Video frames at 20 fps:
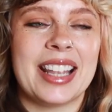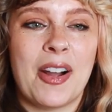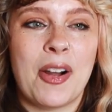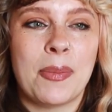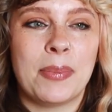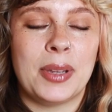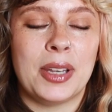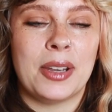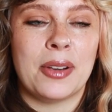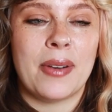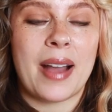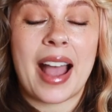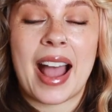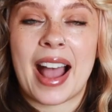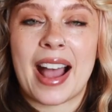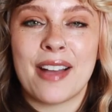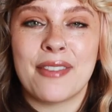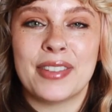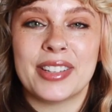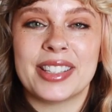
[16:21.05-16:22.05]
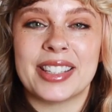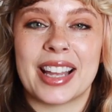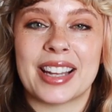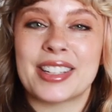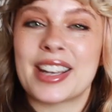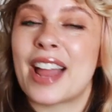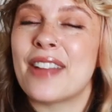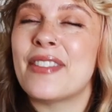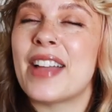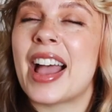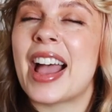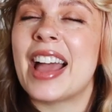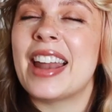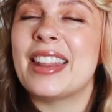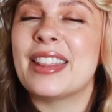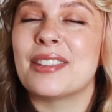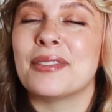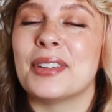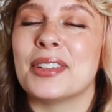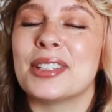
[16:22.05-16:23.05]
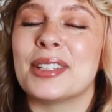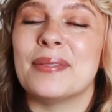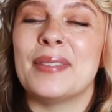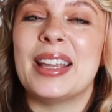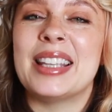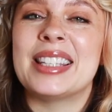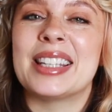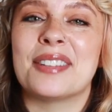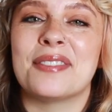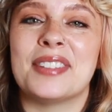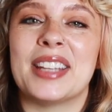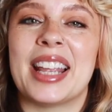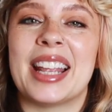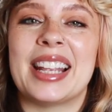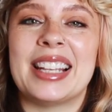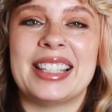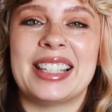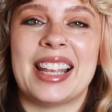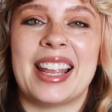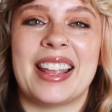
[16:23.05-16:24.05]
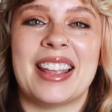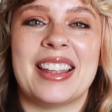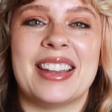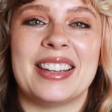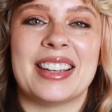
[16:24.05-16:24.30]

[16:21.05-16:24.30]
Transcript: I hope you have slash have had the most amazing of days and